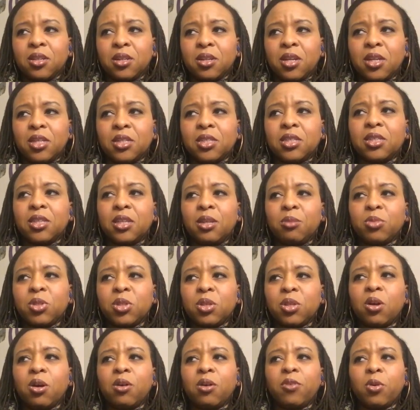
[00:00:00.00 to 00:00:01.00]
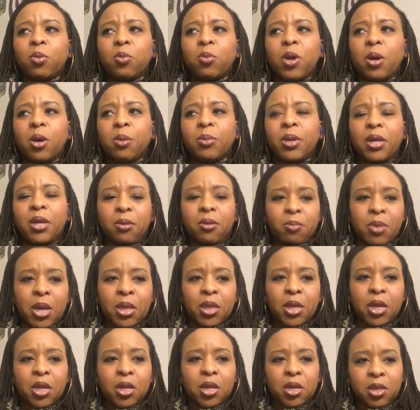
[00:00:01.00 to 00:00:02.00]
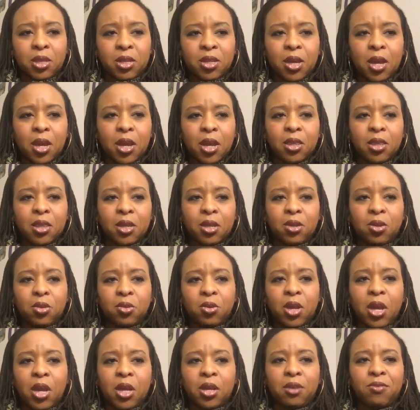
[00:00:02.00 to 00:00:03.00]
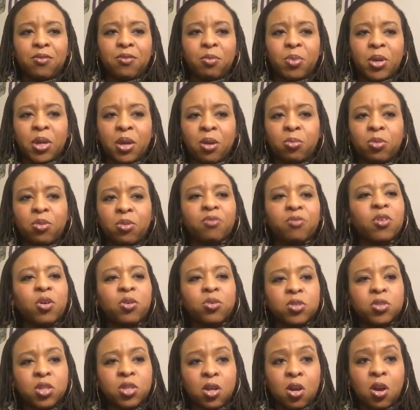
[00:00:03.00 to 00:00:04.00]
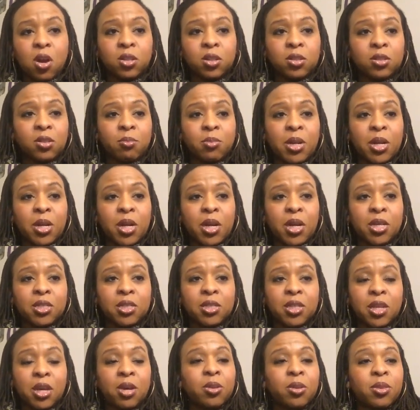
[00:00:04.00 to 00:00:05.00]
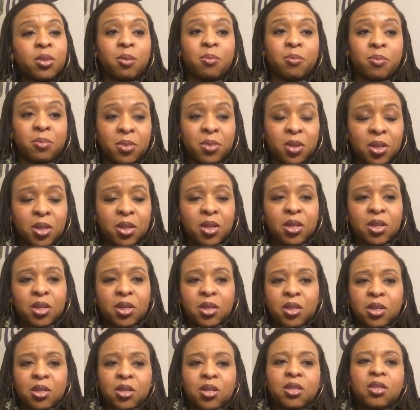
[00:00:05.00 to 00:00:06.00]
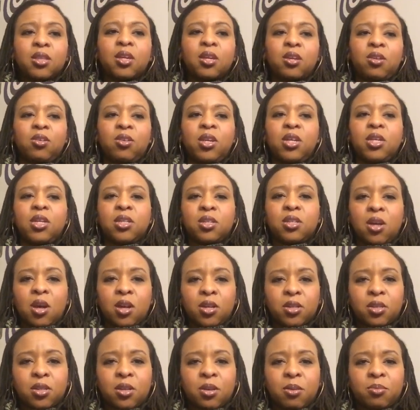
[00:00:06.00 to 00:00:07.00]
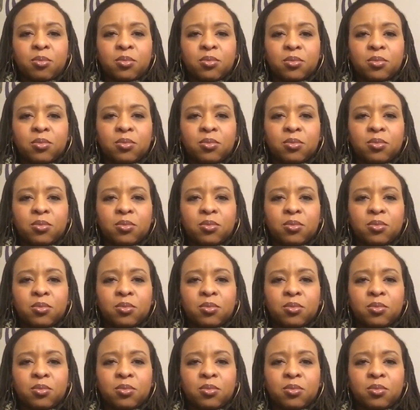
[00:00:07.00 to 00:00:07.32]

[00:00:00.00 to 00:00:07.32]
can seem so overwhelming by the end of the day that you can't even pick up the phone to call somebody and tell them that you need to talk to them.